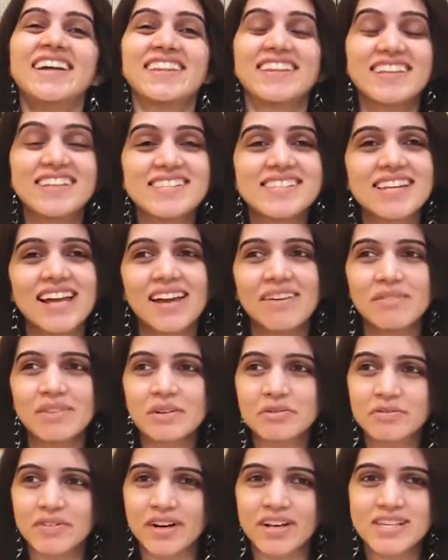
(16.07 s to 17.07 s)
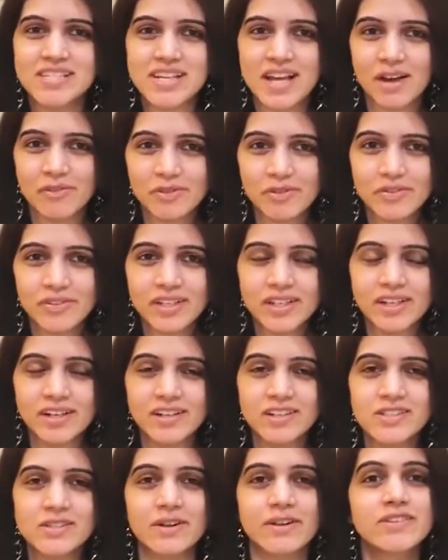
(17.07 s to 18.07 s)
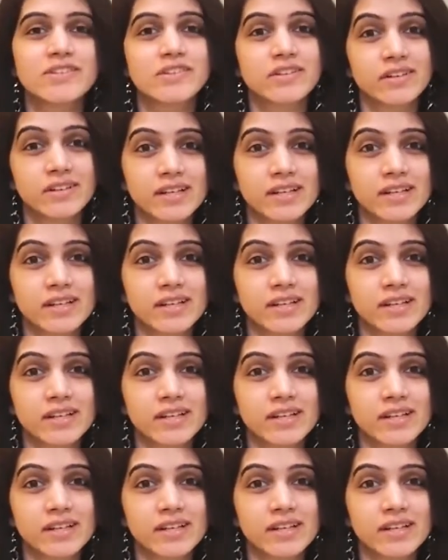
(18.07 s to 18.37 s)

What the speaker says: this time the first half of the year is also